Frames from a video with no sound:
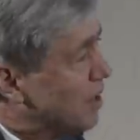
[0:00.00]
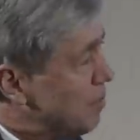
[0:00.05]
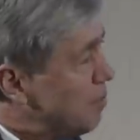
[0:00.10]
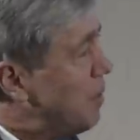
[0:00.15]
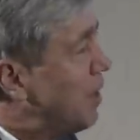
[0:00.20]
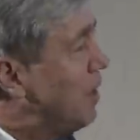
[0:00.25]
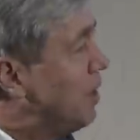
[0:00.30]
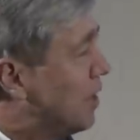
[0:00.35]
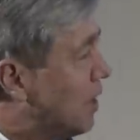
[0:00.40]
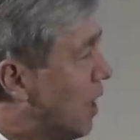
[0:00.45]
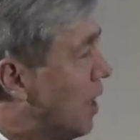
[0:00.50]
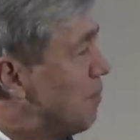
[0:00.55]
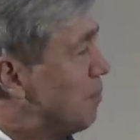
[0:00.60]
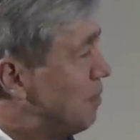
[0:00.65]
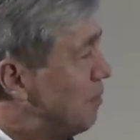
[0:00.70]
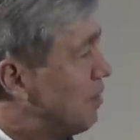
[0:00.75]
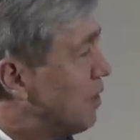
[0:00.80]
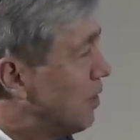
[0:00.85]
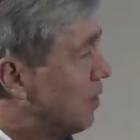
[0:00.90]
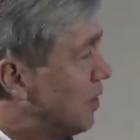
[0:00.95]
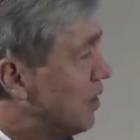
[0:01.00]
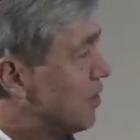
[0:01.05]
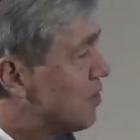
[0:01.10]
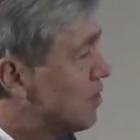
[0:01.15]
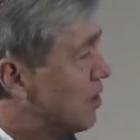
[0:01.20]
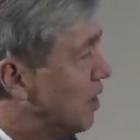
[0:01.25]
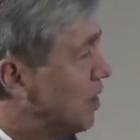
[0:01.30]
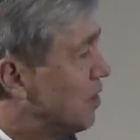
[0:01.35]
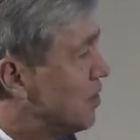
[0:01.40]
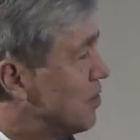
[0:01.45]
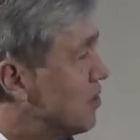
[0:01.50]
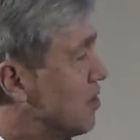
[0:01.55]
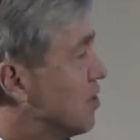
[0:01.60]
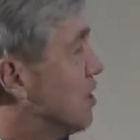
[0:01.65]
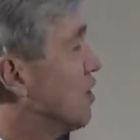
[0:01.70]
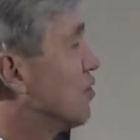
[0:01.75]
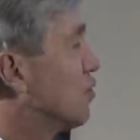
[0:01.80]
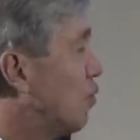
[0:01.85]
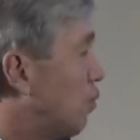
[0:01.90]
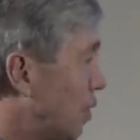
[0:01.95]
uh, many common variant studies, this
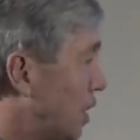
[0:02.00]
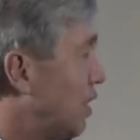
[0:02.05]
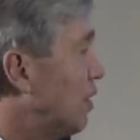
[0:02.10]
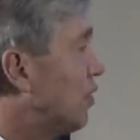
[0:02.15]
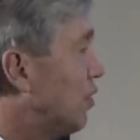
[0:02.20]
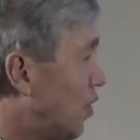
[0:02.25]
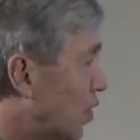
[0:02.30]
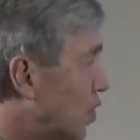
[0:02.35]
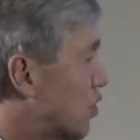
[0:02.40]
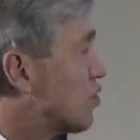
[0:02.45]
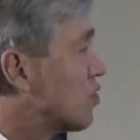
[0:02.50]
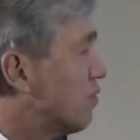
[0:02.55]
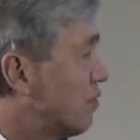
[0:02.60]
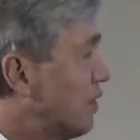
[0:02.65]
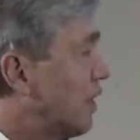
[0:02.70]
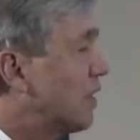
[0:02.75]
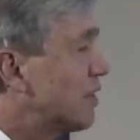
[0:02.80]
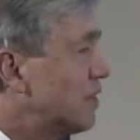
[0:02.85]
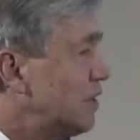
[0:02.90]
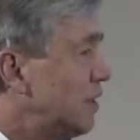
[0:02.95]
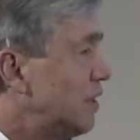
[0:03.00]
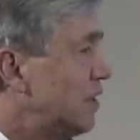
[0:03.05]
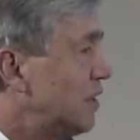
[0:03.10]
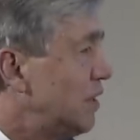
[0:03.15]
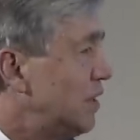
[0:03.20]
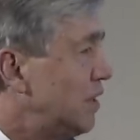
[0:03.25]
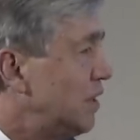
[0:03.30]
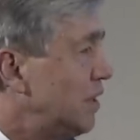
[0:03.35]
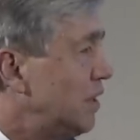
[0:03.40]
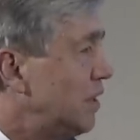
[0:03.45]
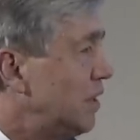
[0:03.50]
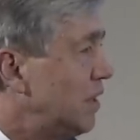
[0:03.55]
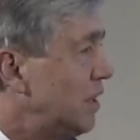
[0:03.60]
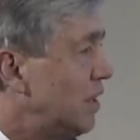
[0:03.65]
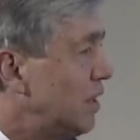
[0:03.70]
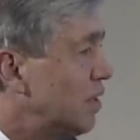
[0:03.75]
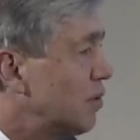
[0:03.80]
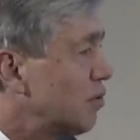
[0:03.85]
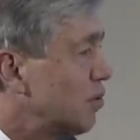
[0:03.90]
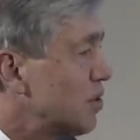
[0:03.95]
has quite a large effect on
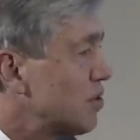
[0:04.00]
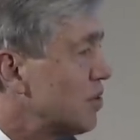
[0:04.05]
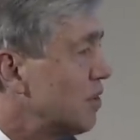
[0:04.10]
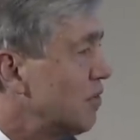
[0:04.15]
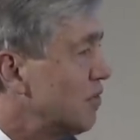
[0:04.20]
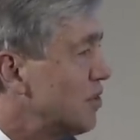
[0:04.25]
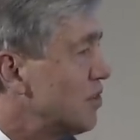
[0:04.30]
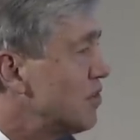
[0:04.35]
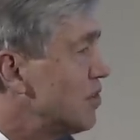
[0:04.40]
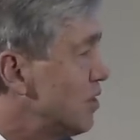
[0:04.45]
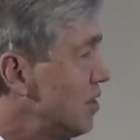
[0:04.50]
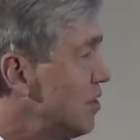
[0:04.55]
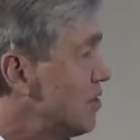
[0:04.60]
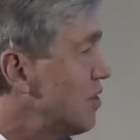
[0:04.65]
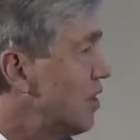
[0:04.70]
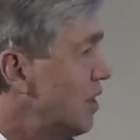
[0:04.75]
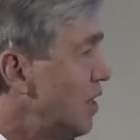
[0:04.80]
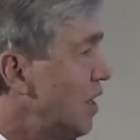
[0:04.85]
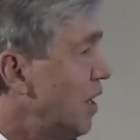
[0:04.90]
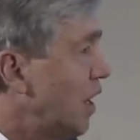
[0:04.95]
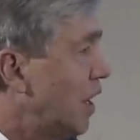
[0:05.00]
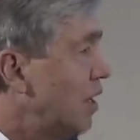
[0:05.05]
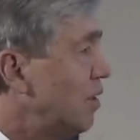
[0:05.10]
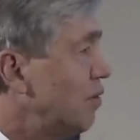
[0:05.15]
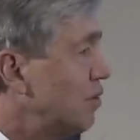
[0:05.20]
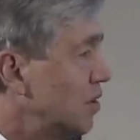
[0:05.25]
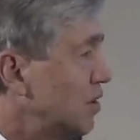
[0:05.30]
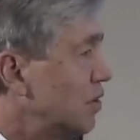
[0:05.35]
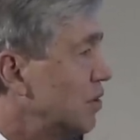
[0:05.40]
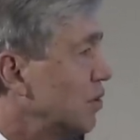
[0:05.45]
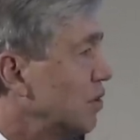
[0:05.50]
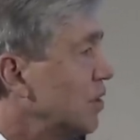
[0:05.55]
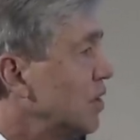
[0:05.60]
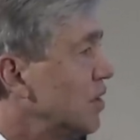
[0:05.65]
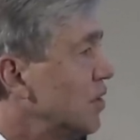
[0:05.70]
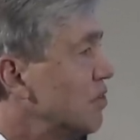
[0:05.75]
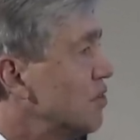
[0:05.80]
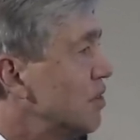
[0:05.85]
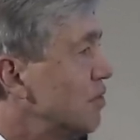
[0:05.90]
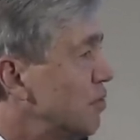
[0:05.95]
uh, risk of disease and clearly
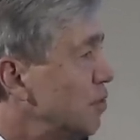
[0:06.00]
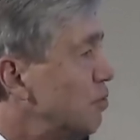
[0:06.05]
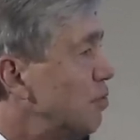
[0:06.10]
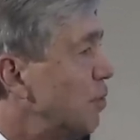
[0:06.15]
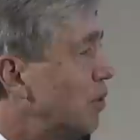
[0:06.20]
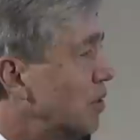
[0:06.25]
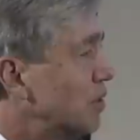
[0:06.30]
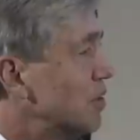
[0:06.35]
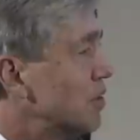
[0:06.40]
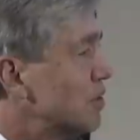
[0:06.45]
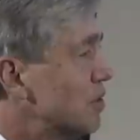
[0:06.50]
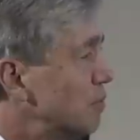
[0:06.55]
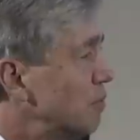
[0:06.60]
is of importance.